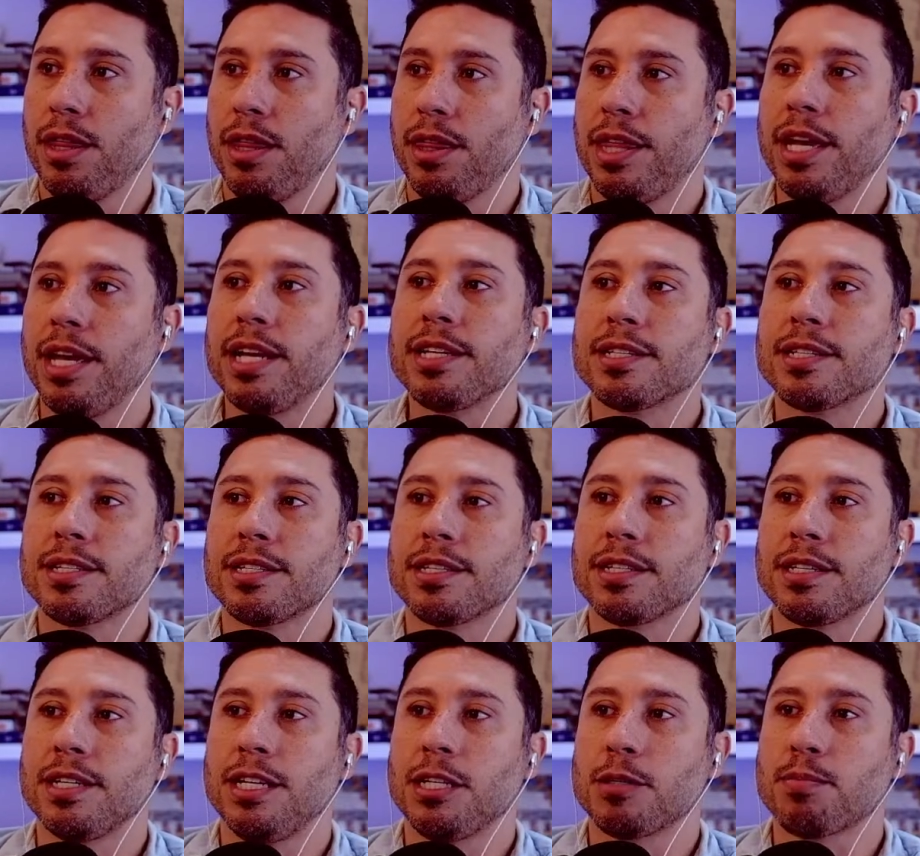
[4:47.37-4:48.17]

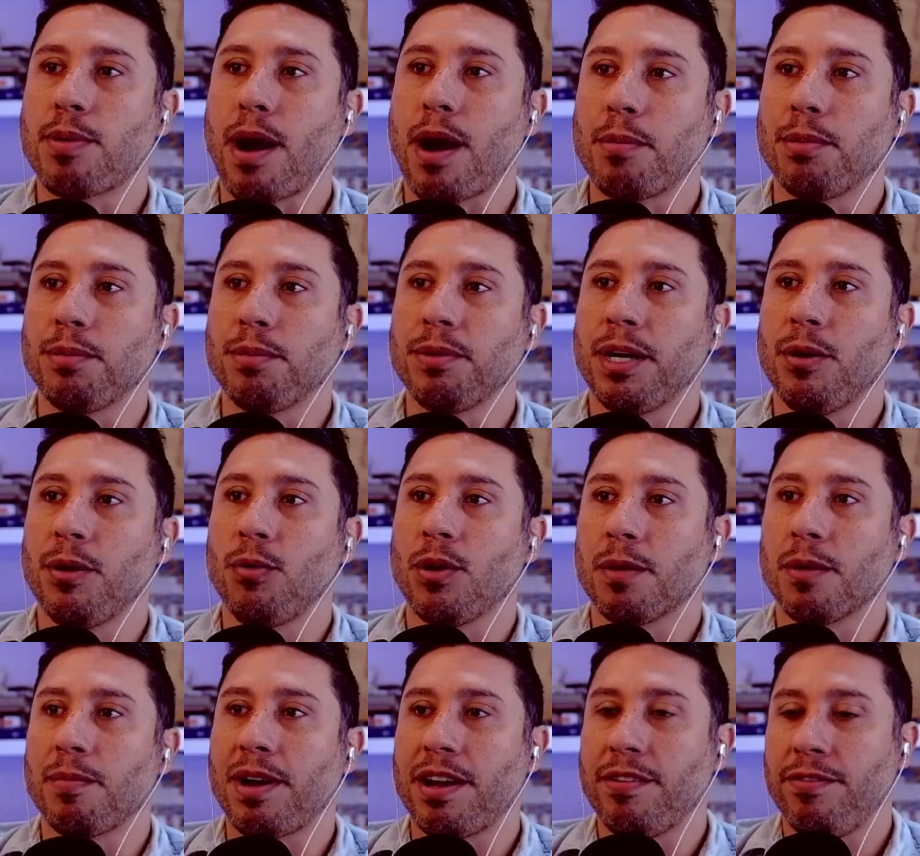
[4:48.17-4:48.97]
This is probably
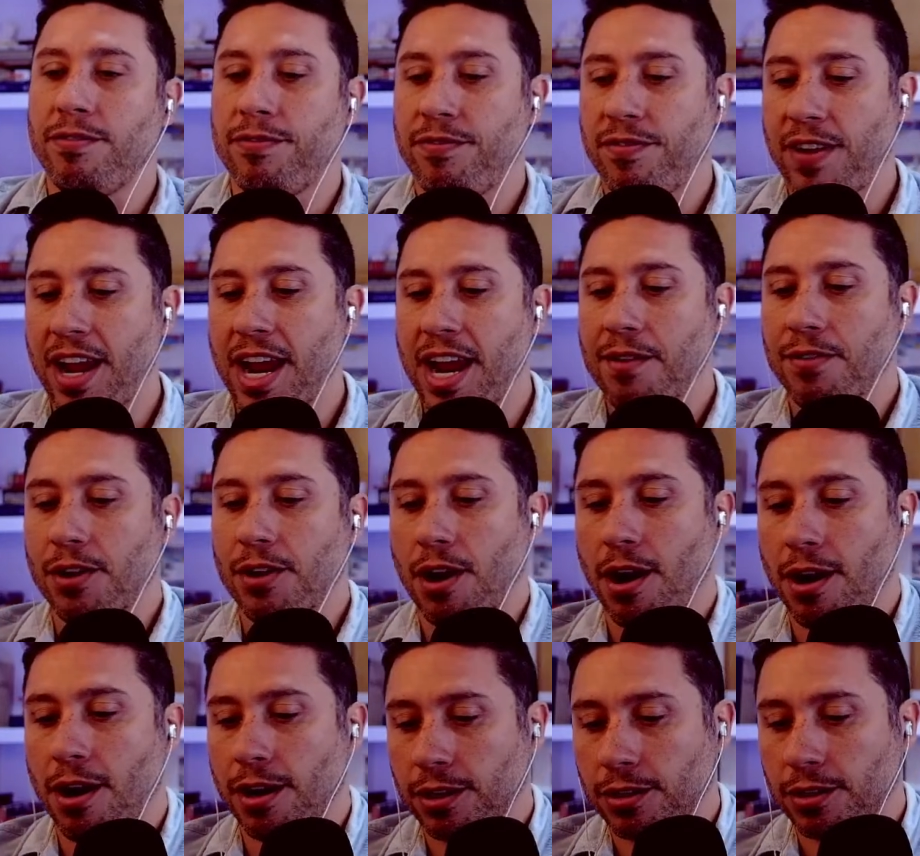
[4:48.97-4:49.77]
one of my favorite
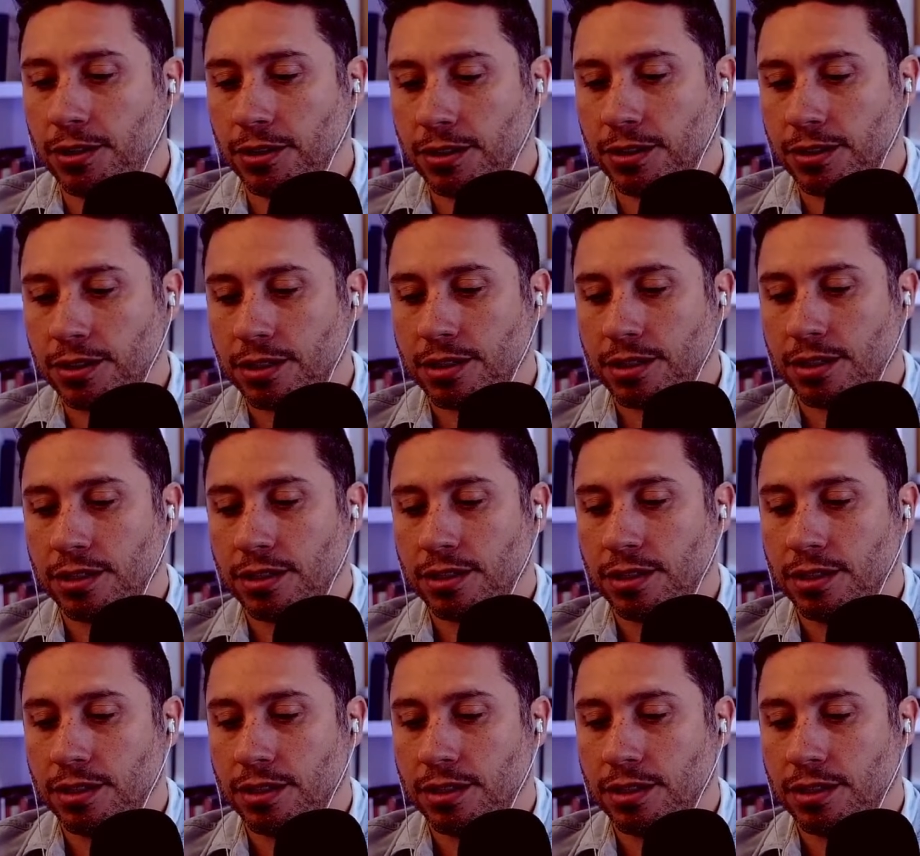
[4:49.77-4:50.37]
articles